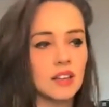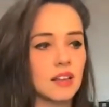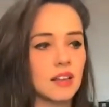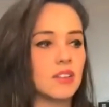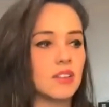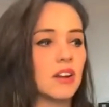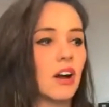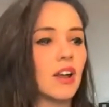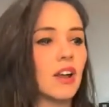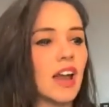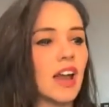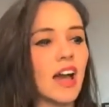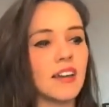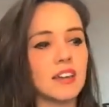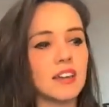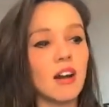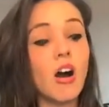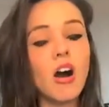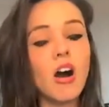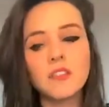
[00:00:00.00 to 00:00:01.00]
You know, like,
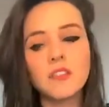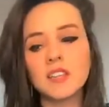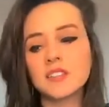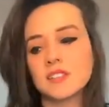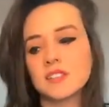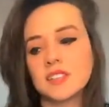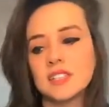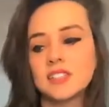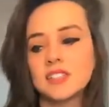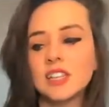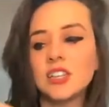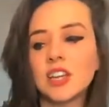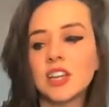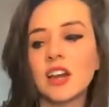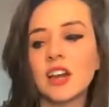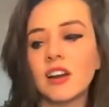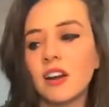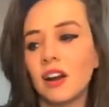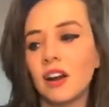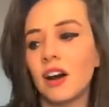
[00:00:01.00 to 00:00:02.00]
oh, this
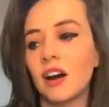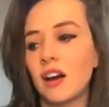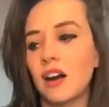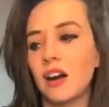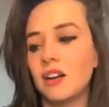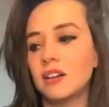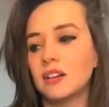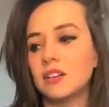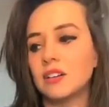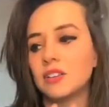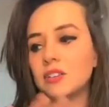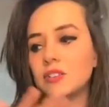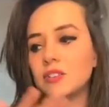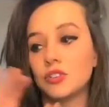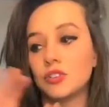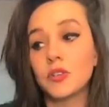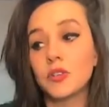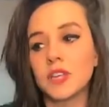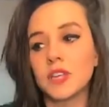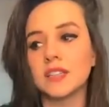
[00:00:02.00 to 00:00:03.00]
DJ
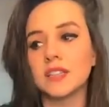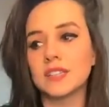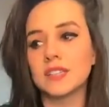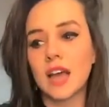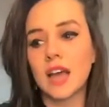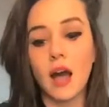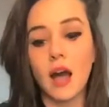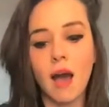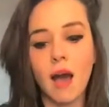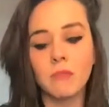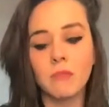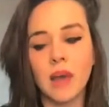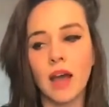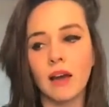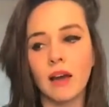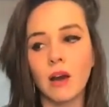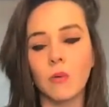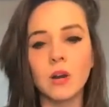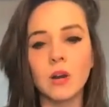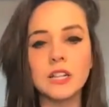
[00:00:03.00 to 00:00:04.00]
do this.
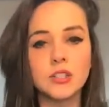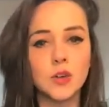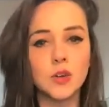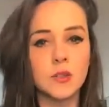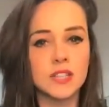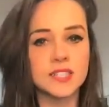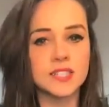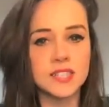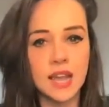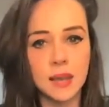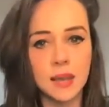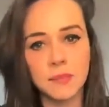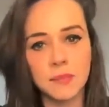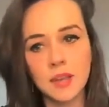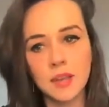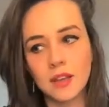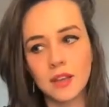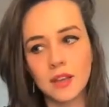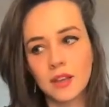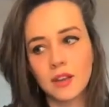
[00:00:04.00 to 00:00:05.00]
I will do the same.
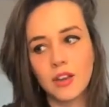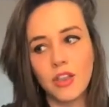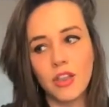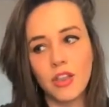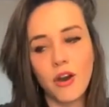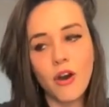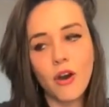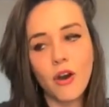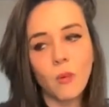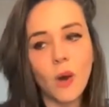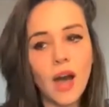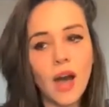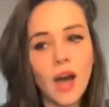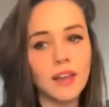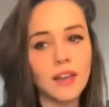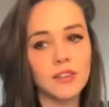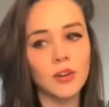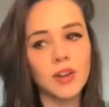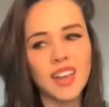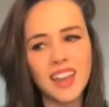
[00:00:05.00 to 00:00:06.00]
No, why?
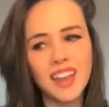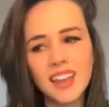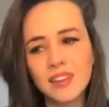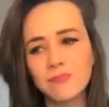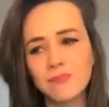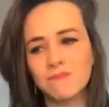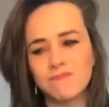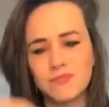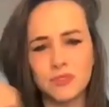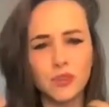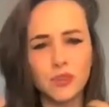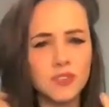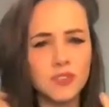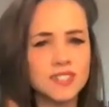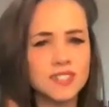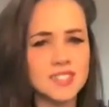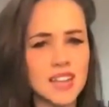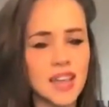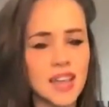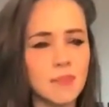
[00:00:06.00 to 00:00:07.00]
Okay, do the
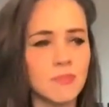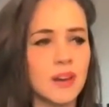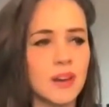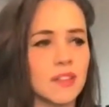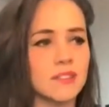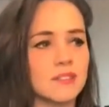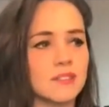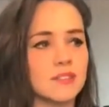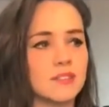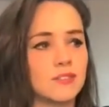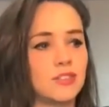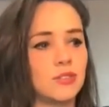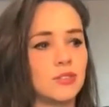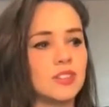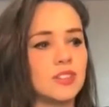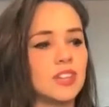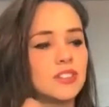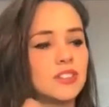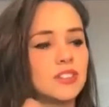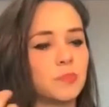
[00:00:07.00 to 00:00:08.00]
same, but you
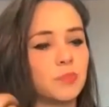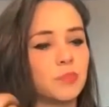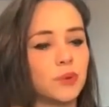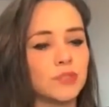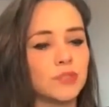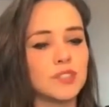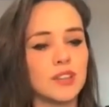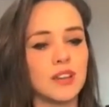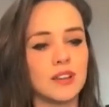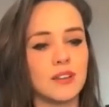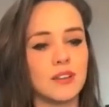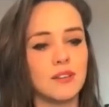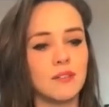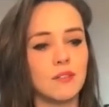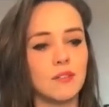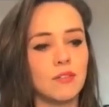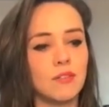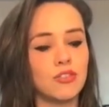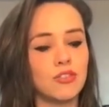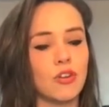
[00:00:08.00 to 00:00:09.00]
need to put
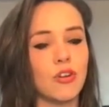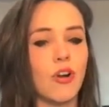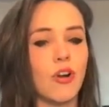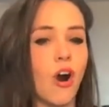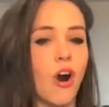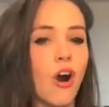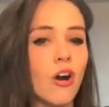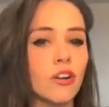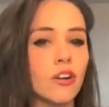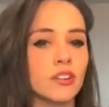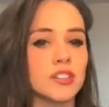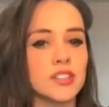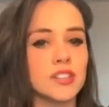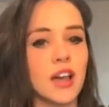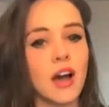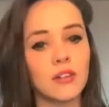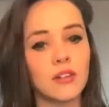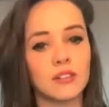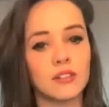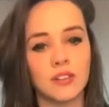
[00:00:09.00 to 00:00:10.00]
your own
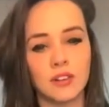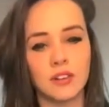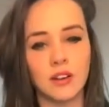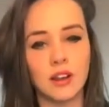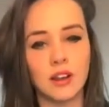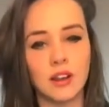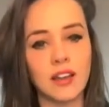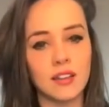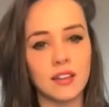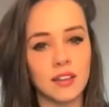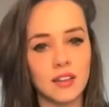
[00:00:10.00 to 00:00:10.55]
sound. You know, like.